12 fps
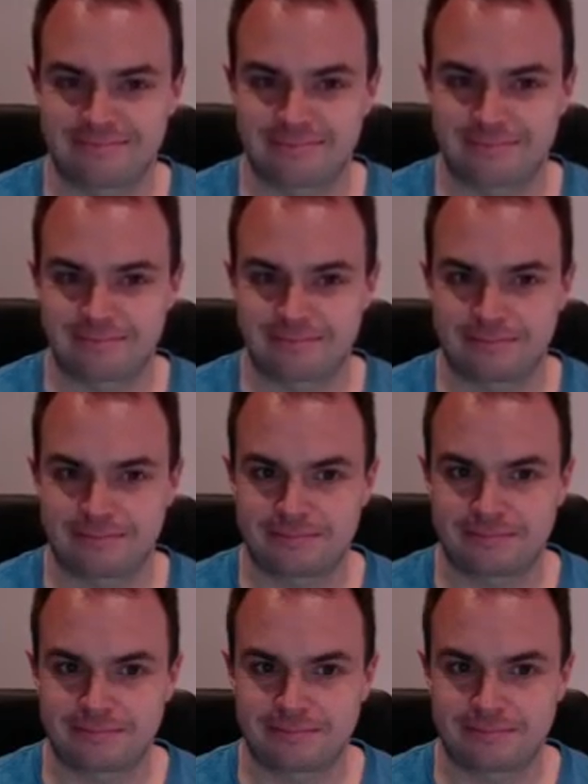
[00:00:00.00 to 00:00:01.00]

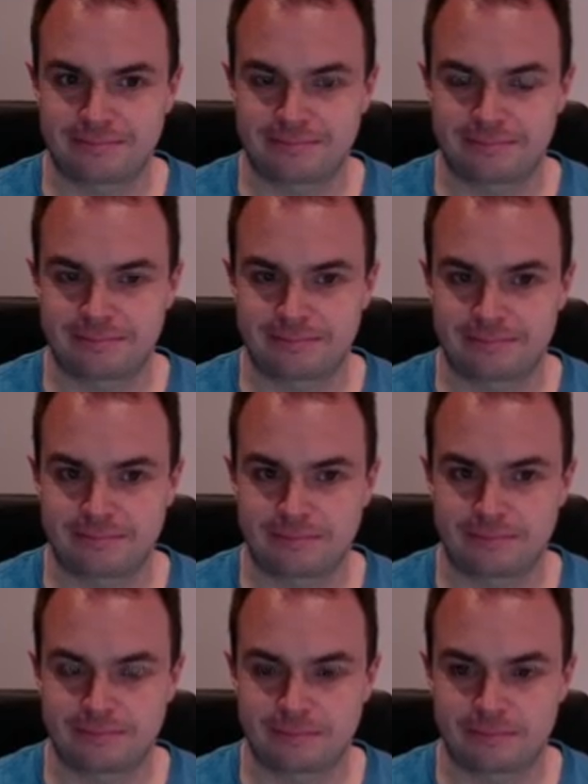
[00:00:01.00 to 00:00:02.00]

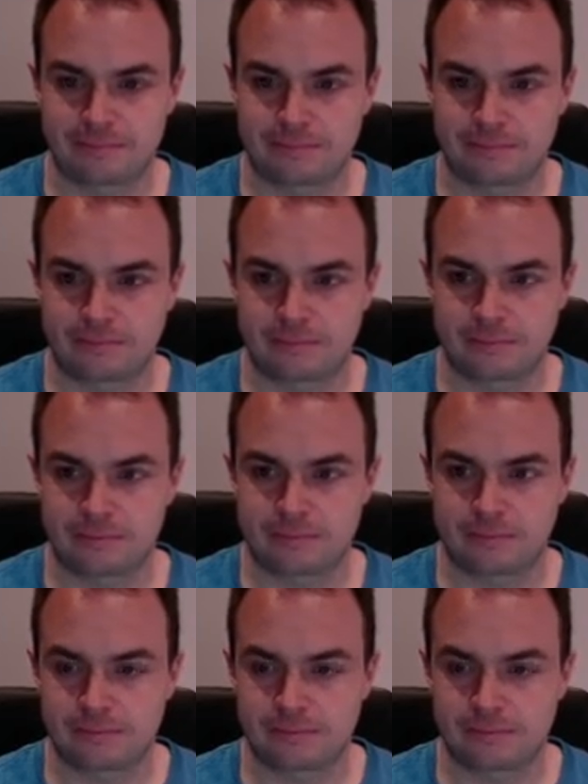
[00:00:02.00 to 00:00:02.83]
The person shown says nothing.